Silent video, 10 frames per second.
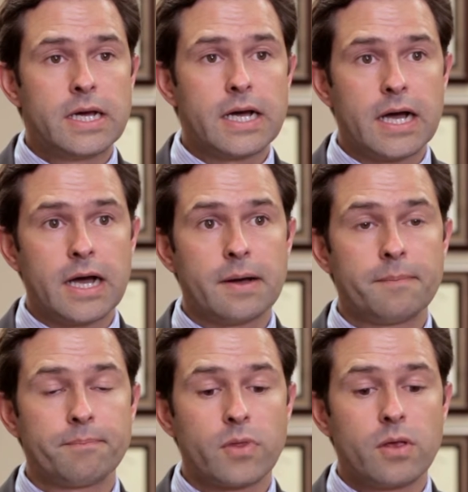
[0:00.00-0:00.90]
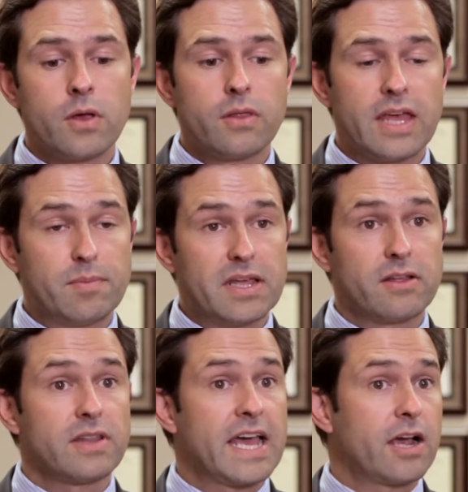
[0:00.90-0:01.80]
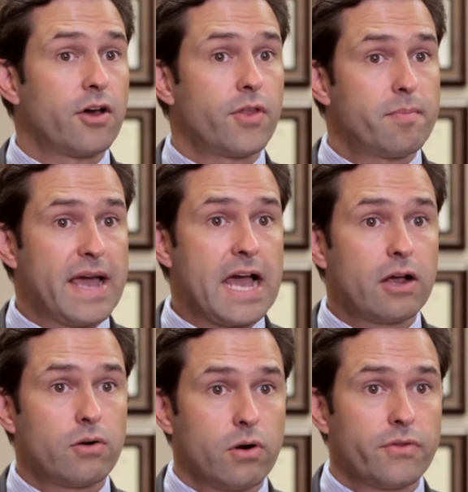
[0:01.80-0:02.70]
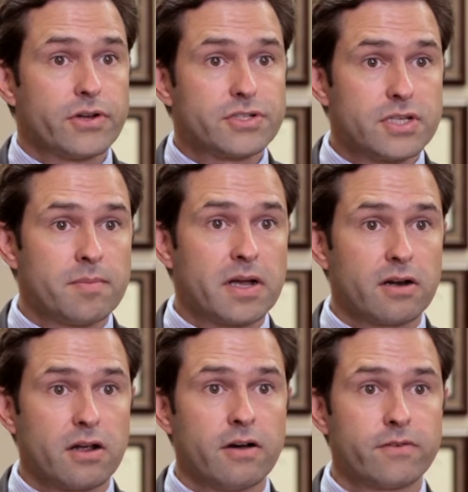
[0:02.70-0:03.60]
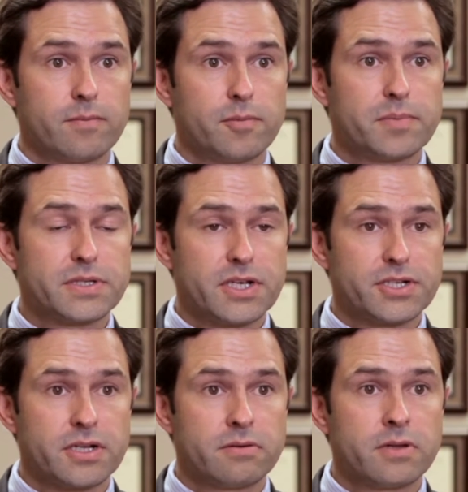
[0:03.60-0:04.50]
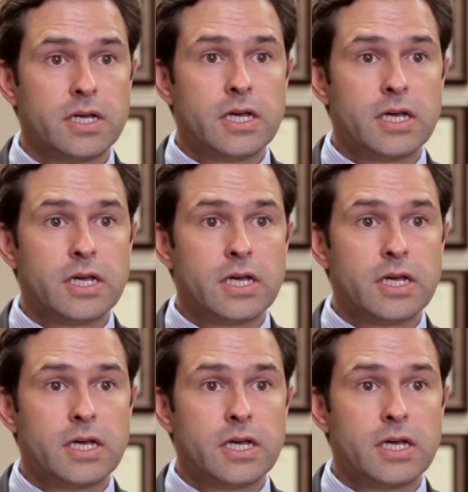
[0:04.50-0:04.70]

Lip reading: They'd be either laying on their back or on their stomach in a comfortable position.